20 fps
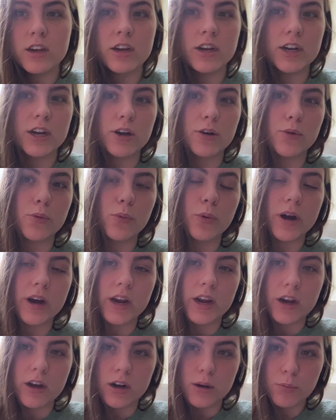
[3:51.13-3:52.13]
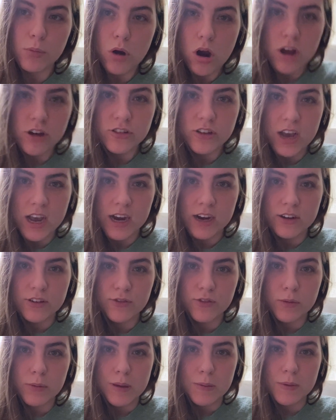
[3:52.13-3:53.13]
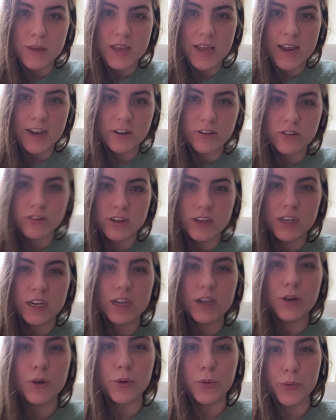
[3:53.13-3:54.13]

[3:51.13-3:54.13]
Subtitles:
you know, working on a project for my PhD